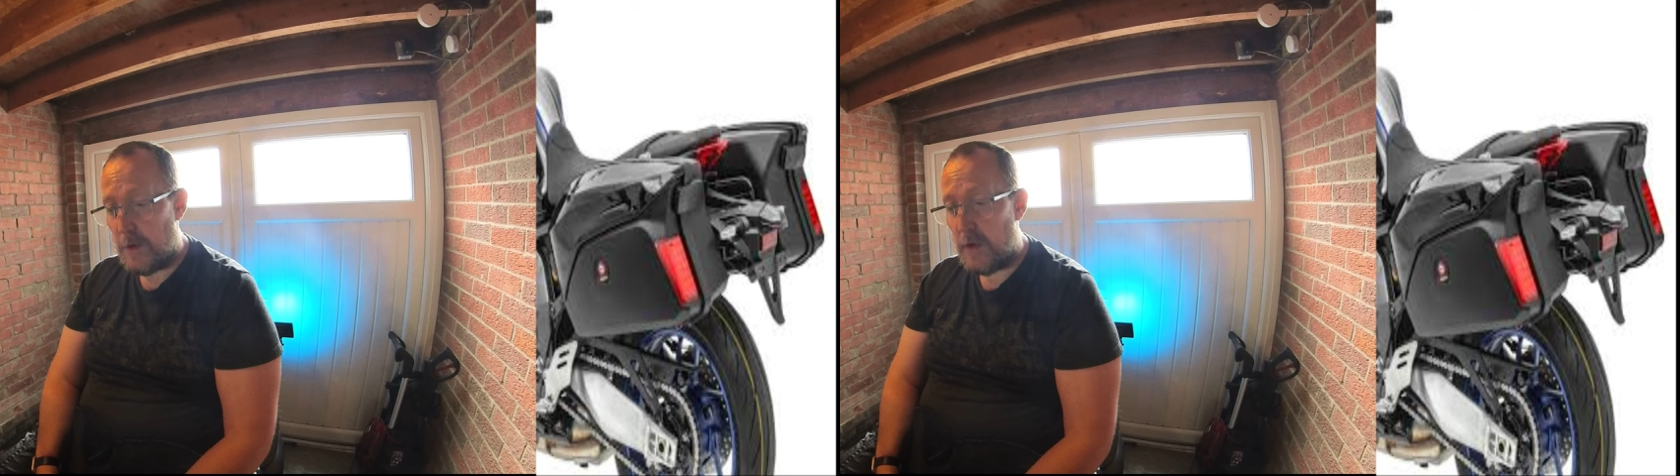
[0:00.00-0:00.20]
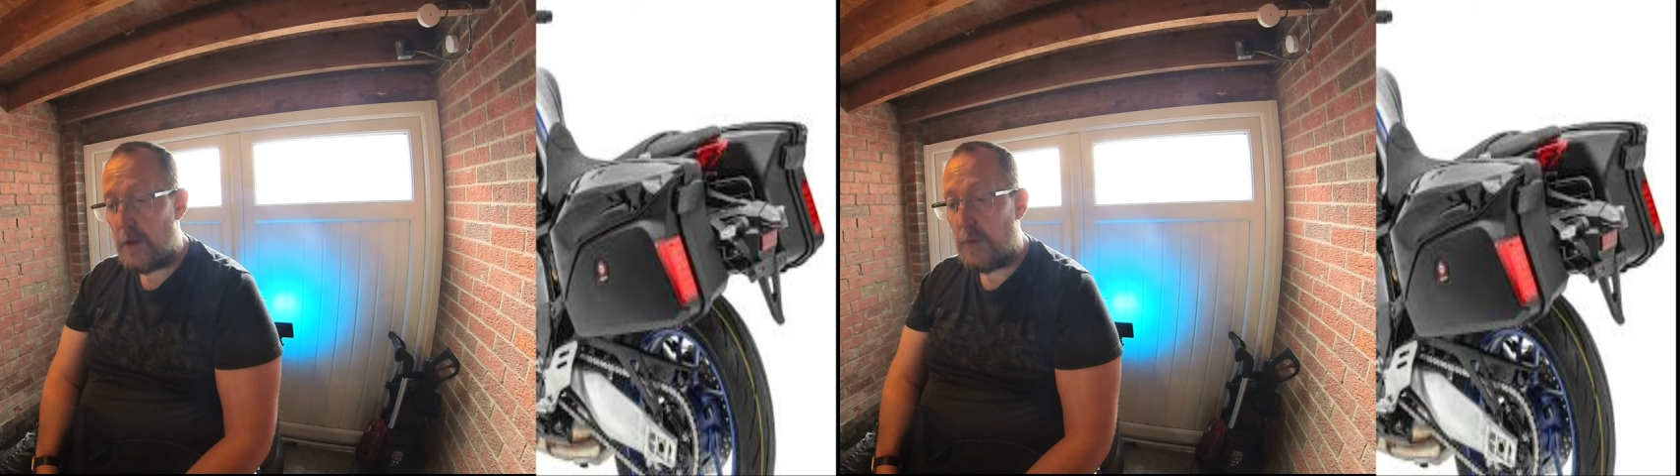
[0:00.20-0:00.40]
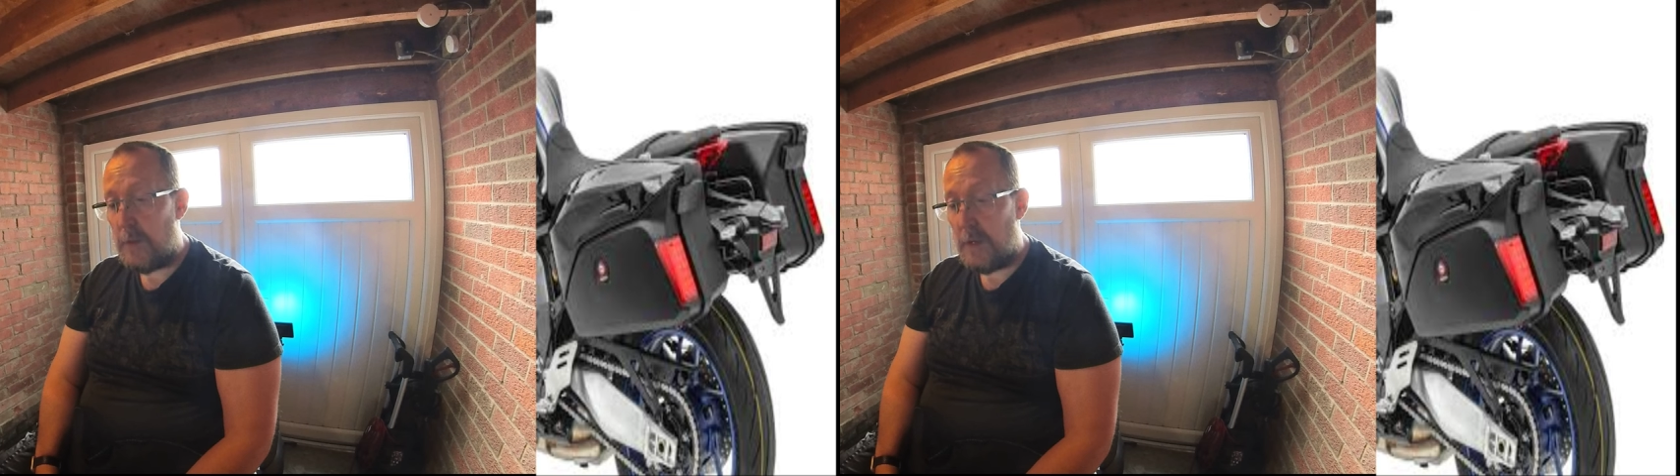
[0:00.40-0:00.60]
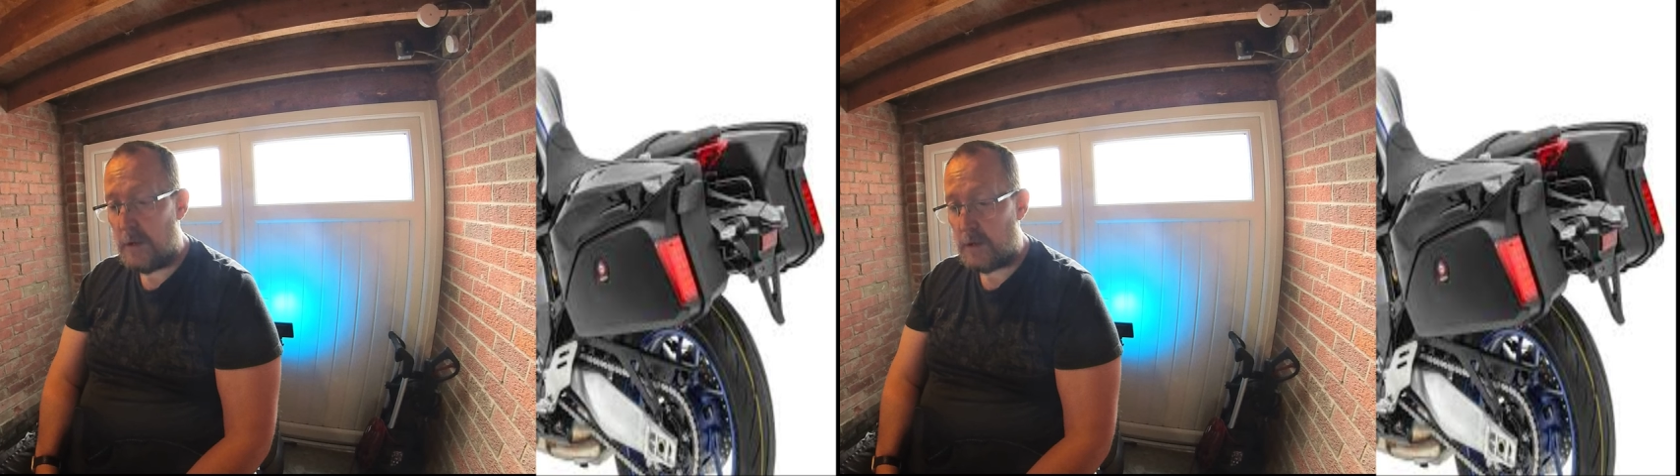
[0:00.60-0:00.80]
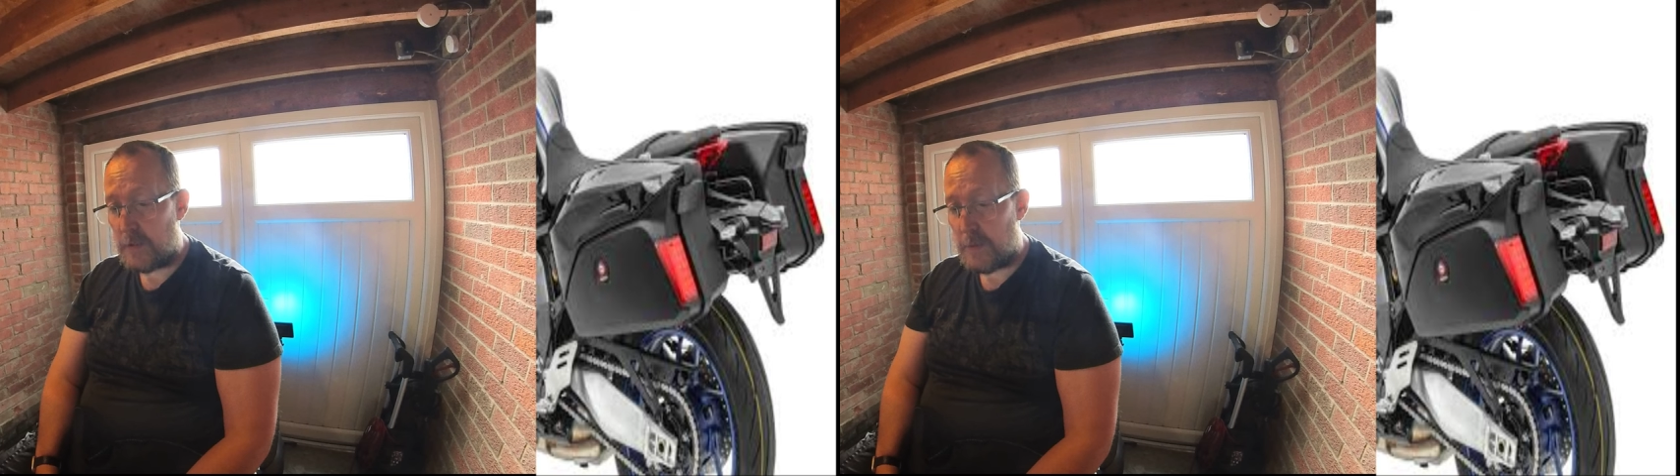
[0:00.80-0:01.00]
but are
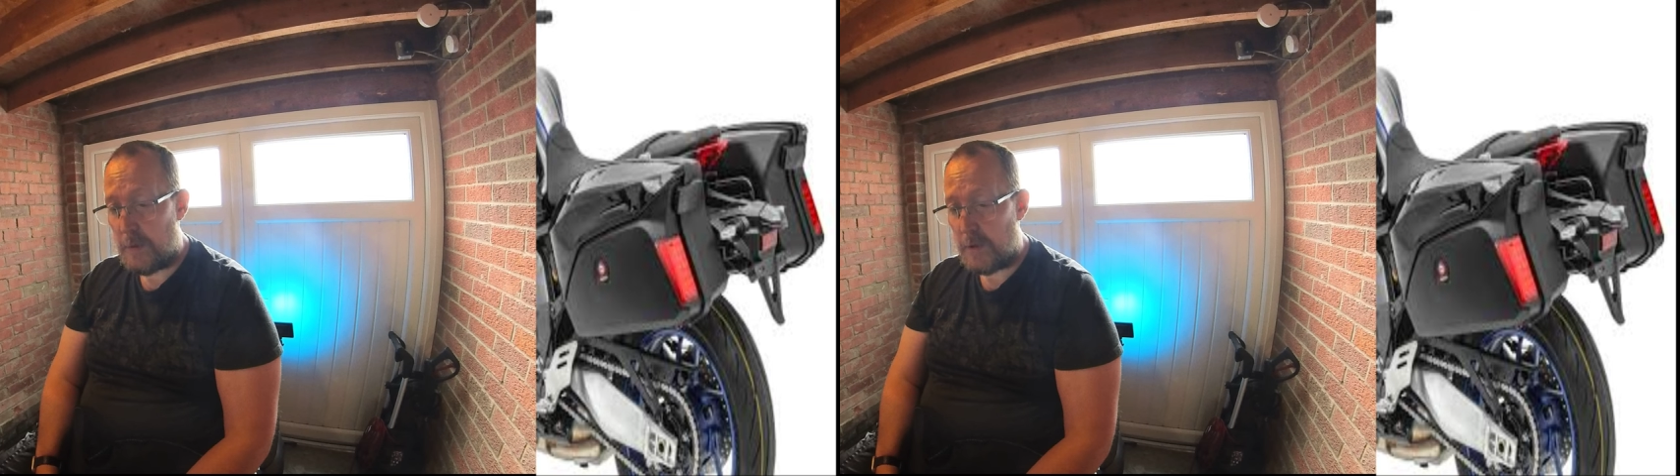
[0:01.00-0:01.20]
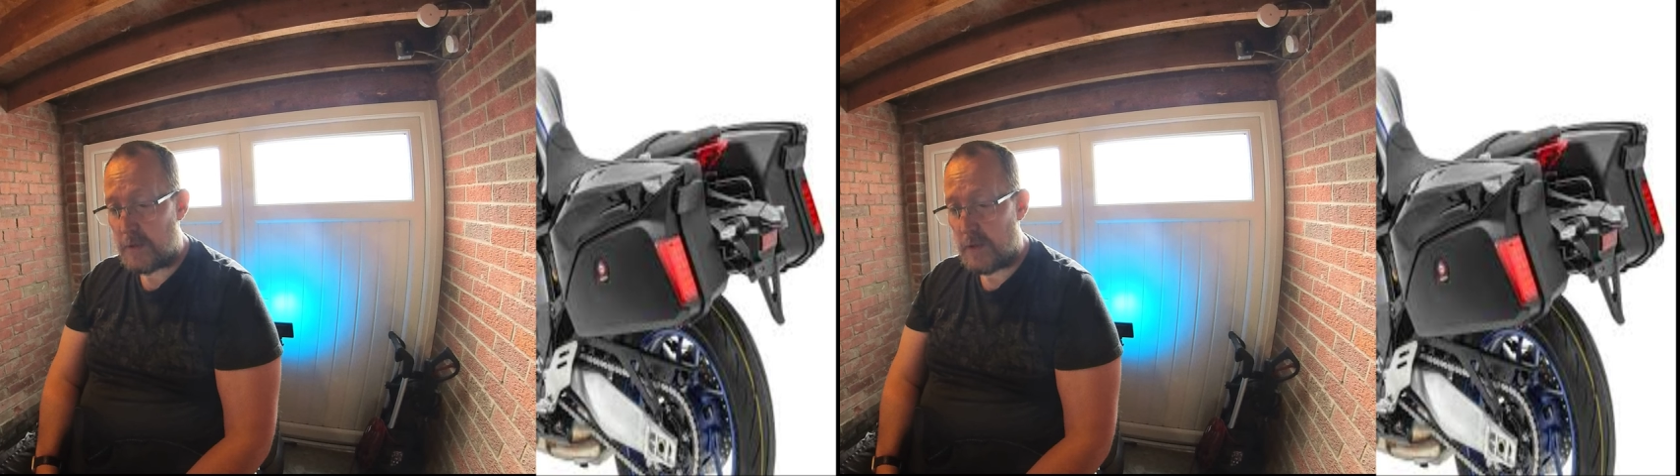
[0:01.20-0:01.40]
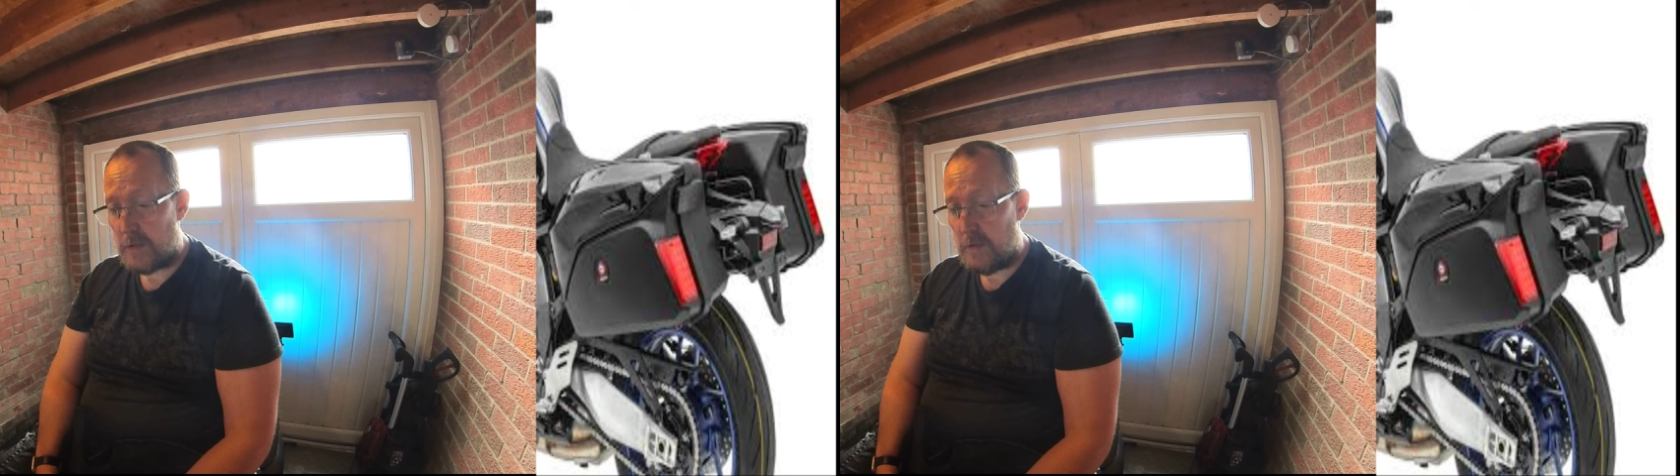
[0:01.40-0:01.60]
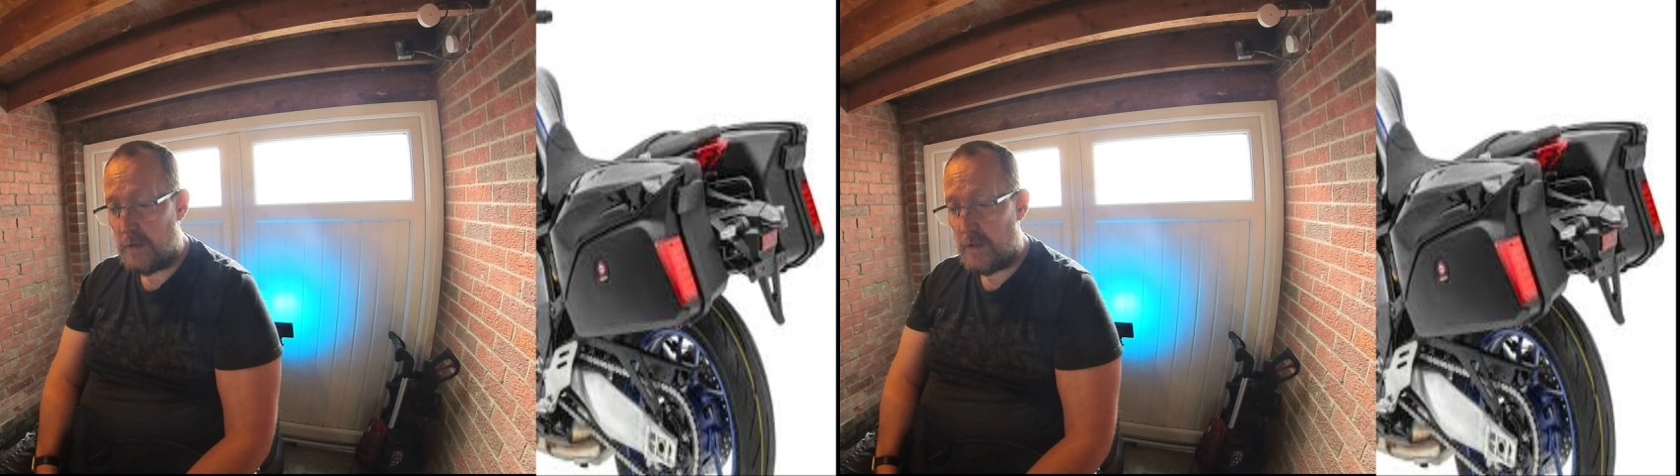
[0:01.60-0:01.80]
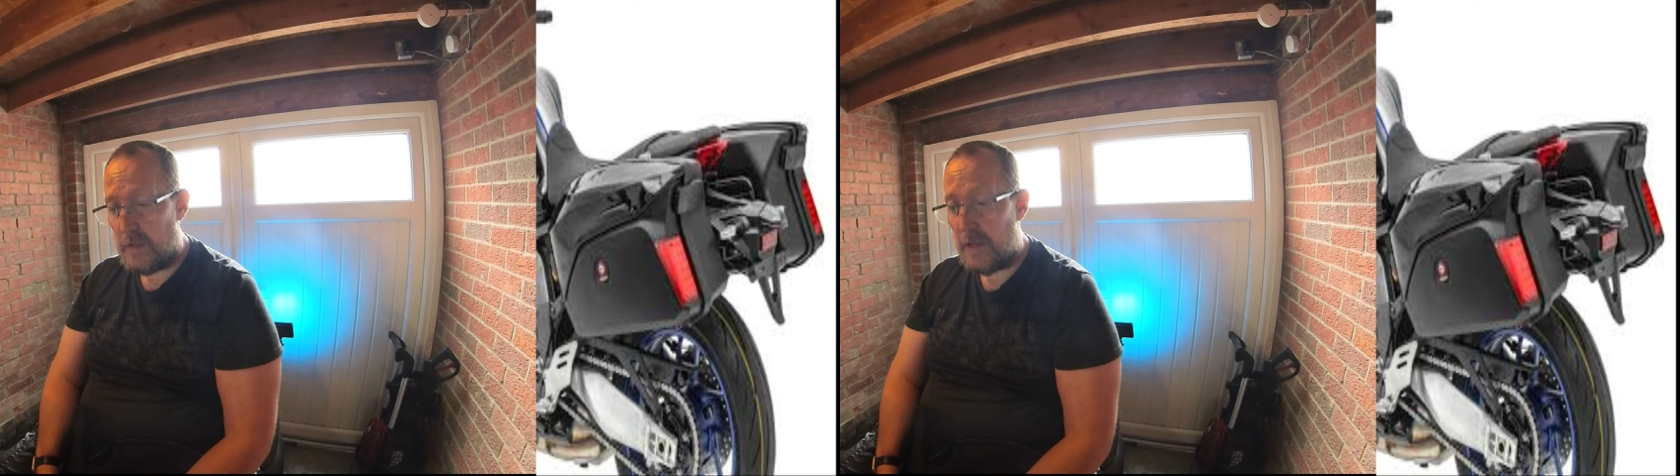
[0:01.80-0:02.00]
normally locked to the motorcycle